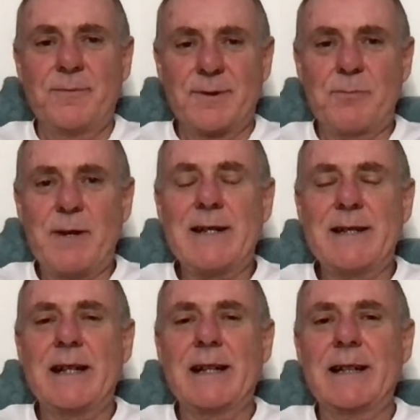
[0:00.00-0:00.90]
So
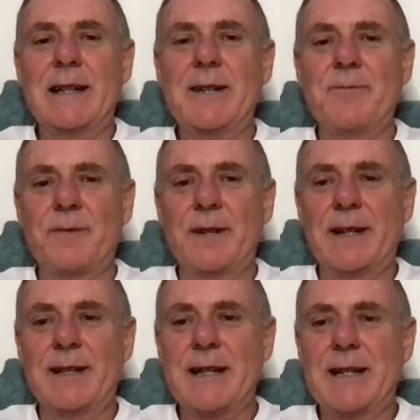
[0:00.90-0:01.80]
basically,
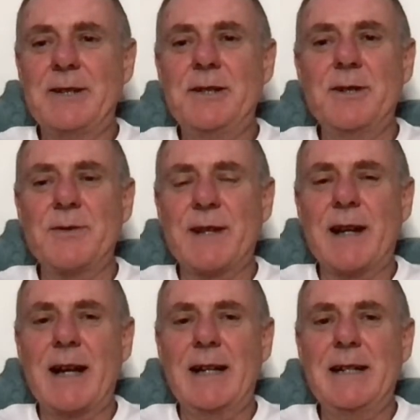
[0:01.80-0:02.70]
they can use
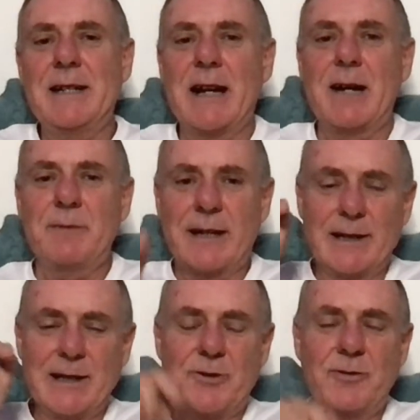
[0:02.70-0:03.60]
that anytime. They
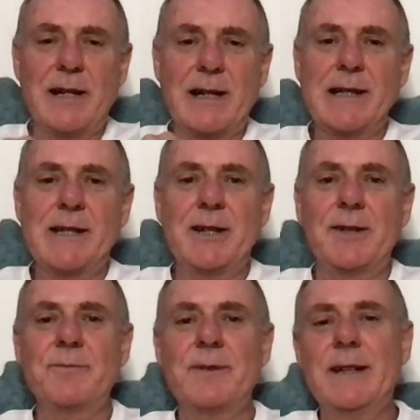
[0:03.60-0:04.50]
can literally click
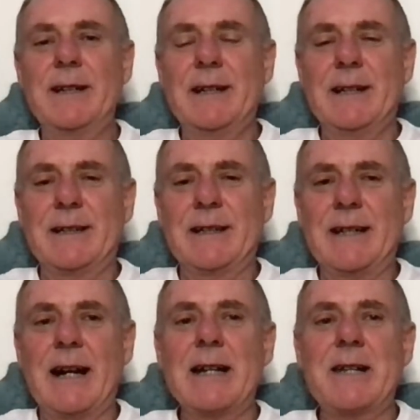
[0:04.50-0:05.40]
on
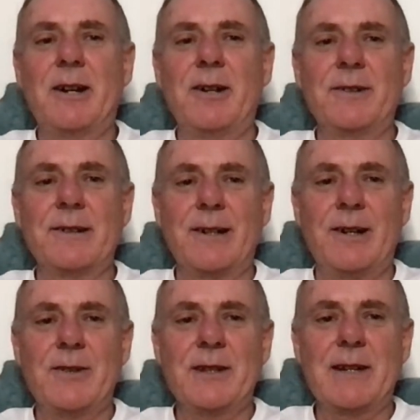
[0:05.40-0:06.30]
the icon
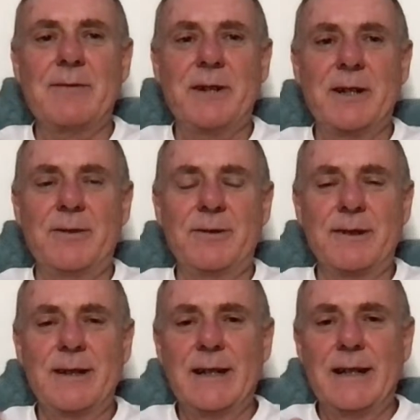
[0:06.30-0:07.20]
on their
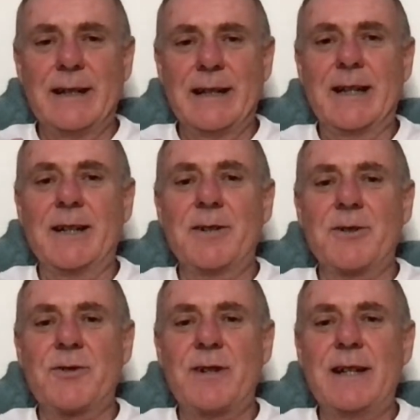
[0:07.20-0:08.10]
phone. They can go
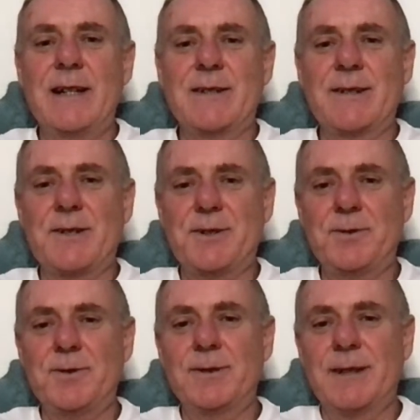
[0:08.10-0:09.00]
straight into the
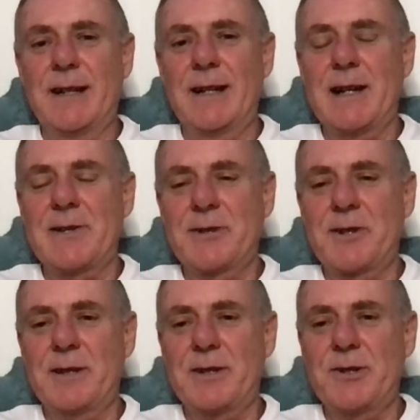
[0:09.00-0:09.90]
tool and ask a
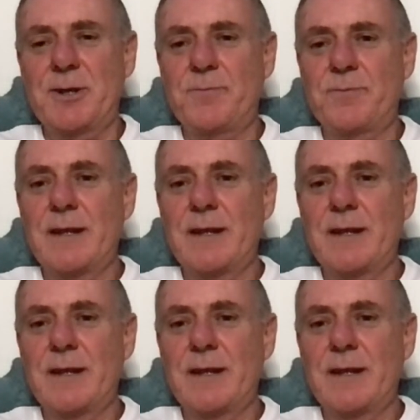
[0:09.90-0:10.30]
question.